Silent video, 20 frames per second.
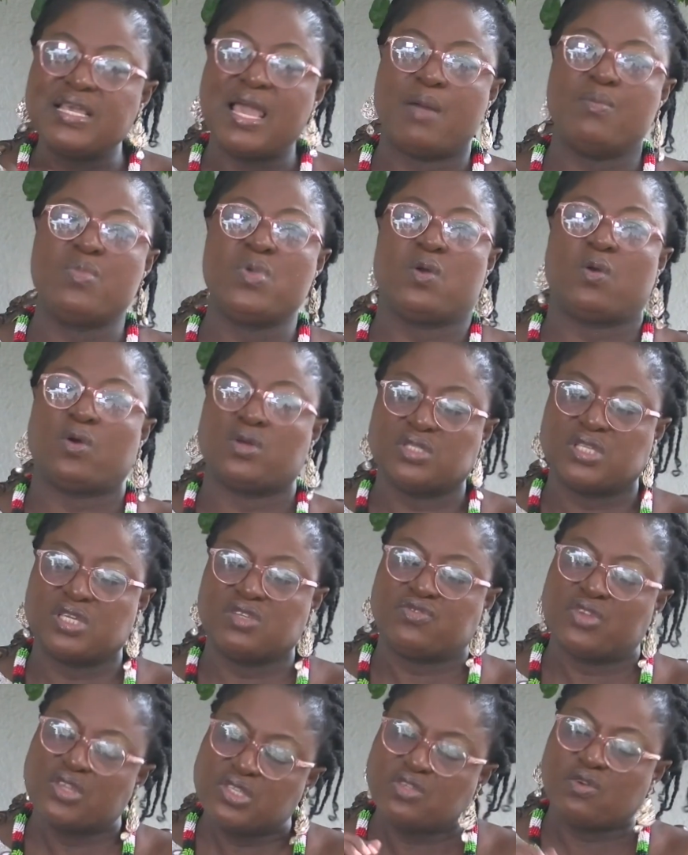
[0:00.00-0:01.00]
ya mi
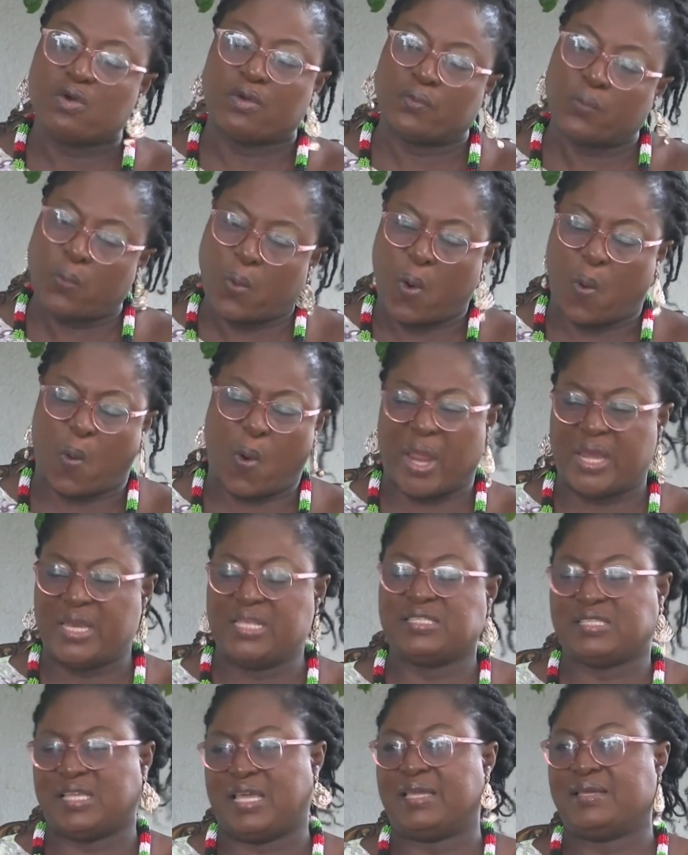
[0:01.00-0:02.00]
concentrating on kokwe, ni
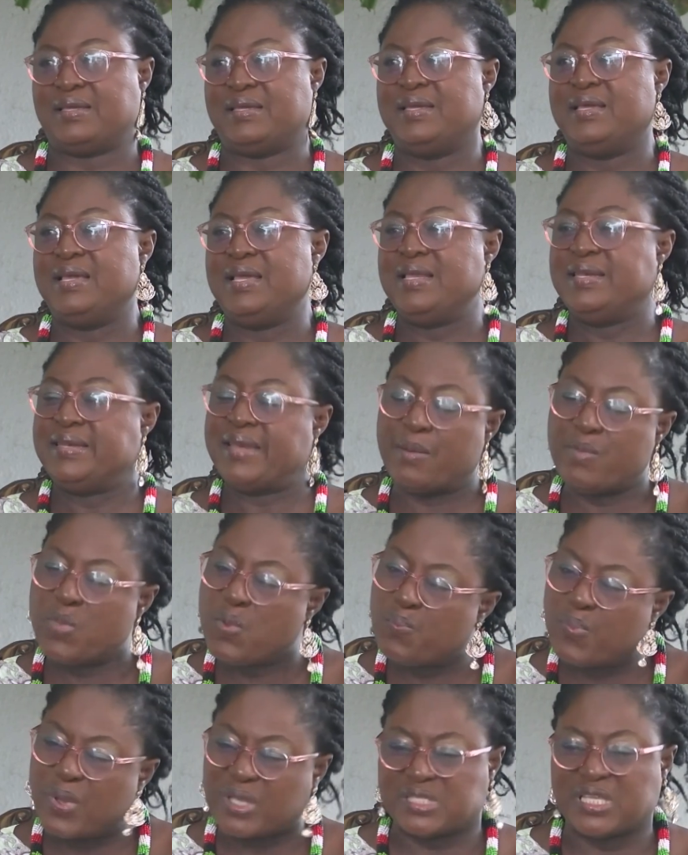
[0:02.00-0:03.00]
se. Na mi
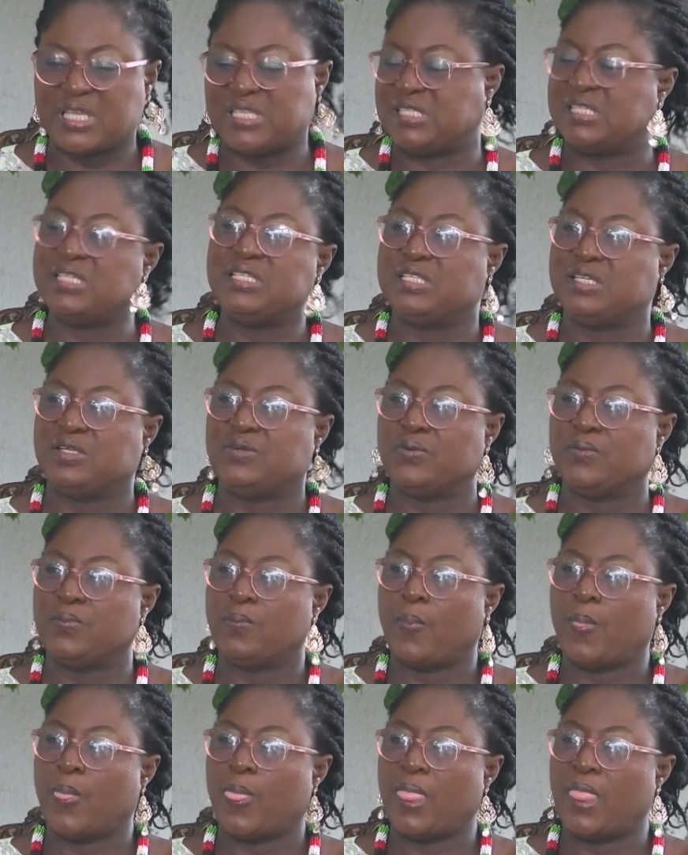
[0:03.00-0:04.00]
pese city, no.
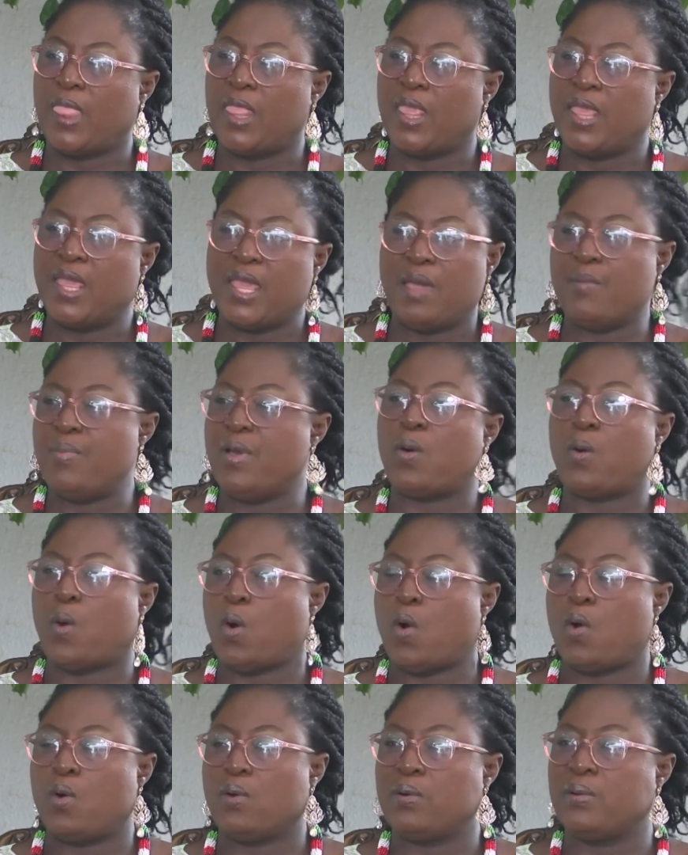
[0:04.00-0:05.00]
Ebe
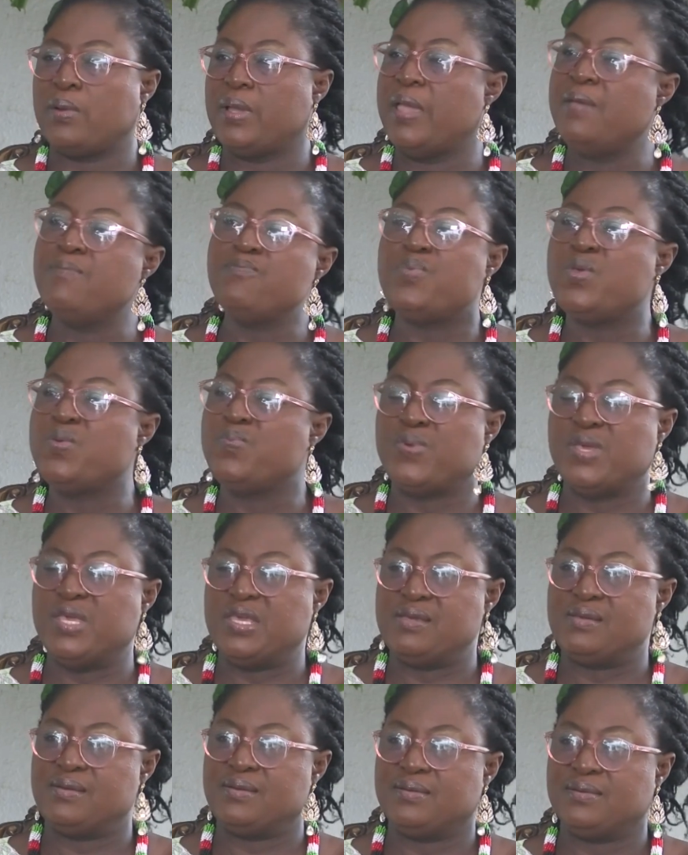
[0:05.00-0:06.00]
ko MPP.
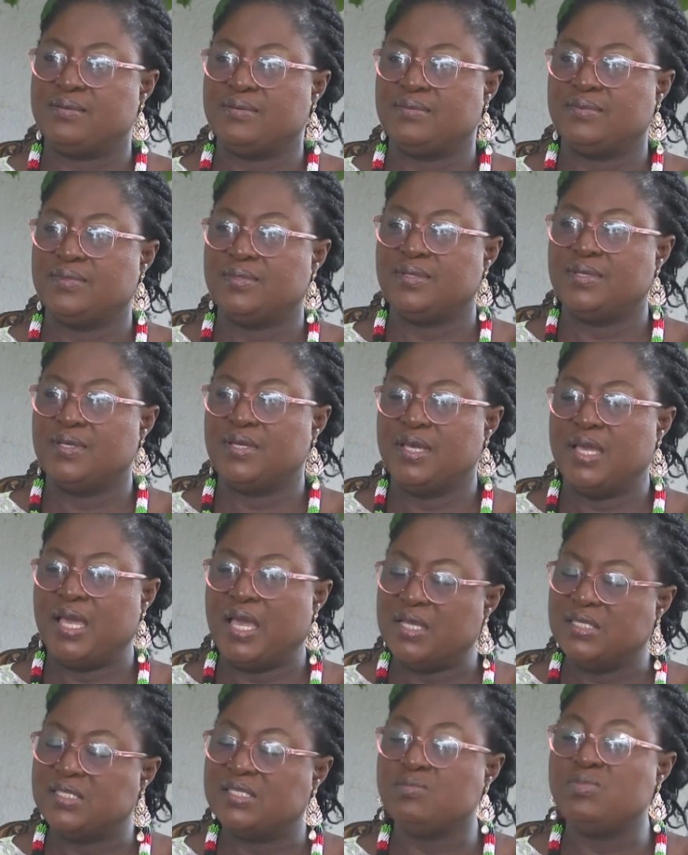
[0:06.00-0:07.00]

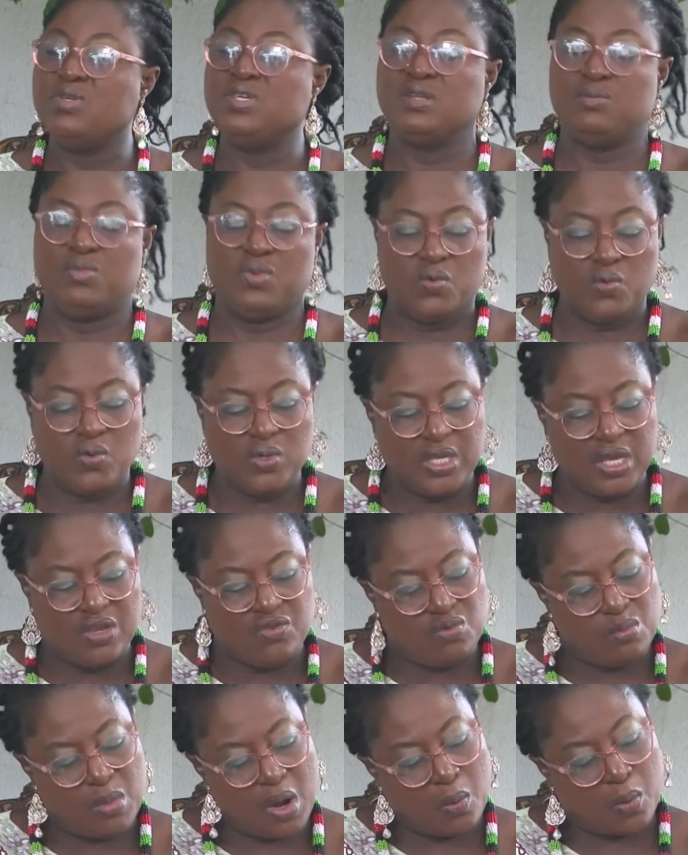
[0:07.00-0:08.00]
And to me, you mean who ye
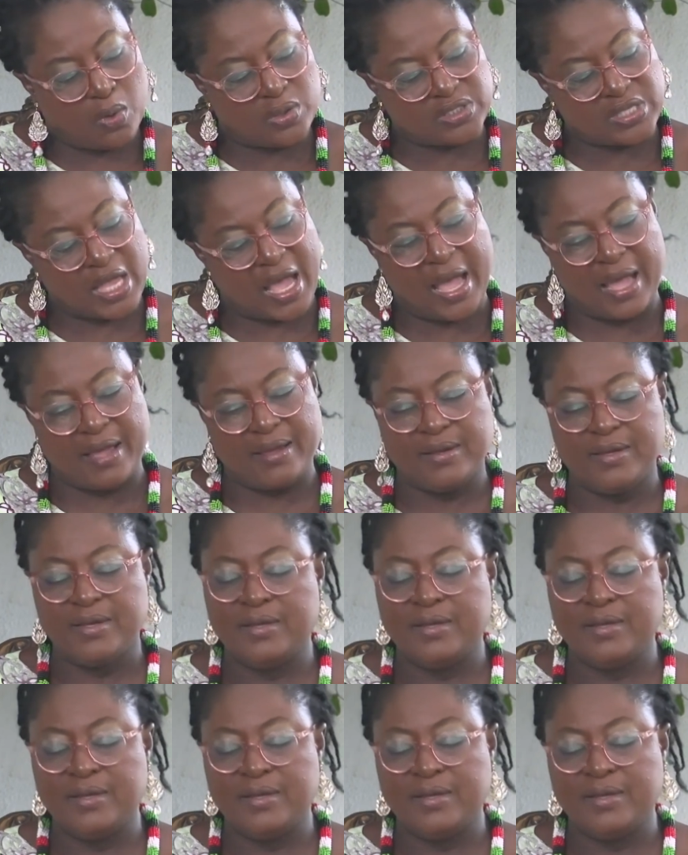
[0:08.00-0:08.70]
juma was a